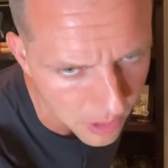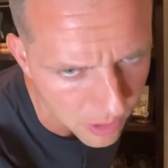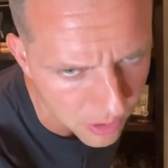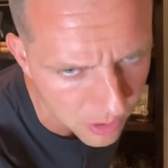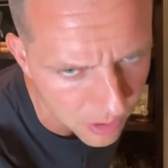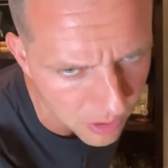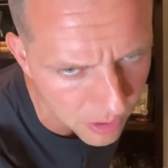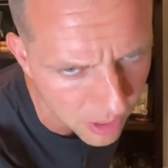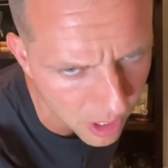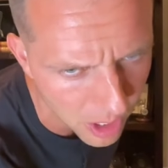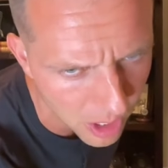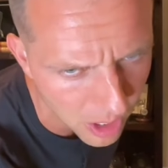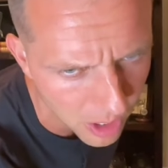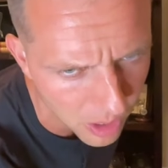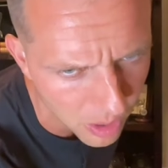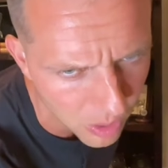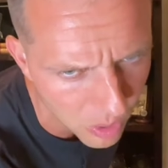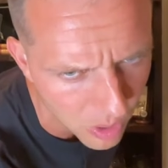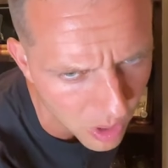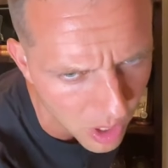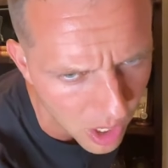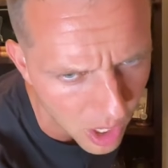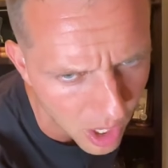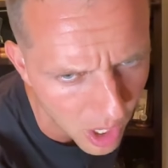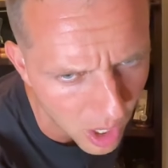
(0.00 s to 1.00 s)

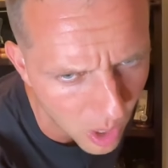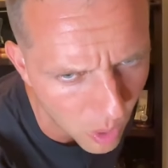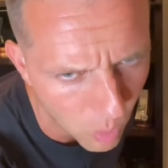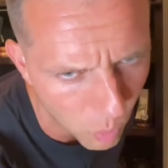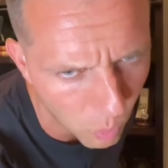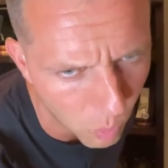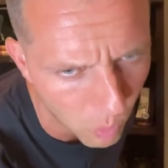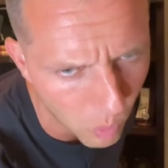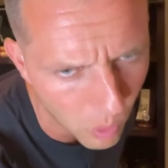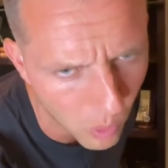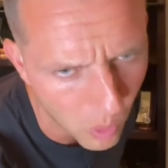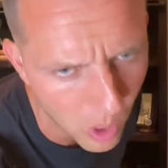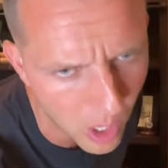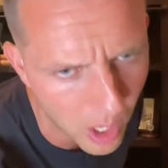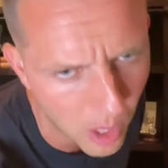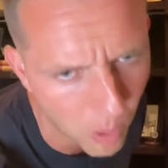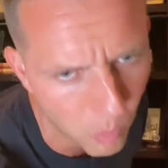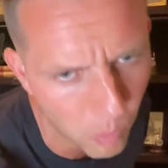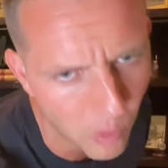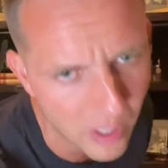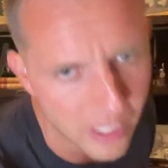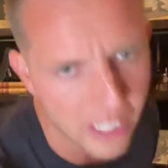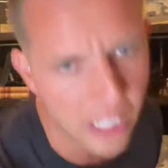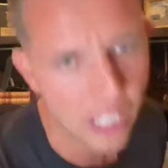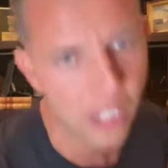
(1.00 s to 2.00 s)
So
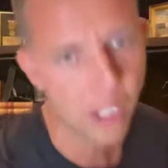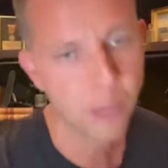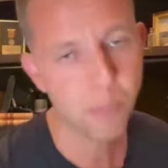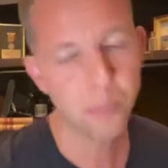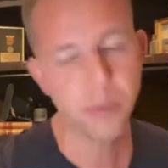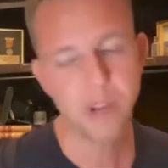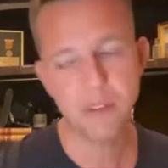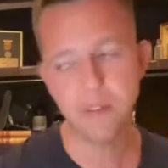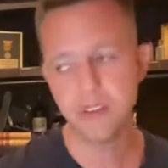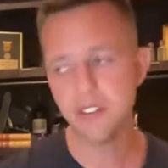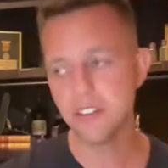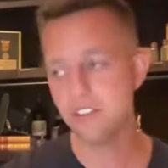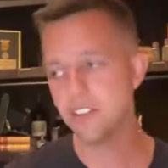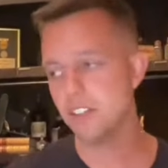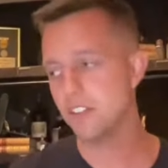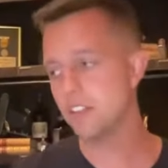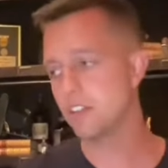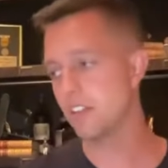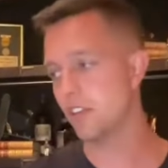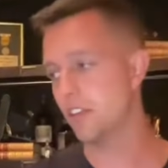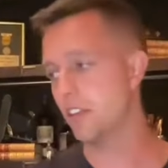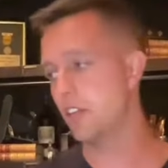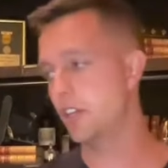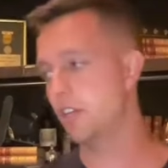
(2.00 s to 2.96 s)
what color preferences on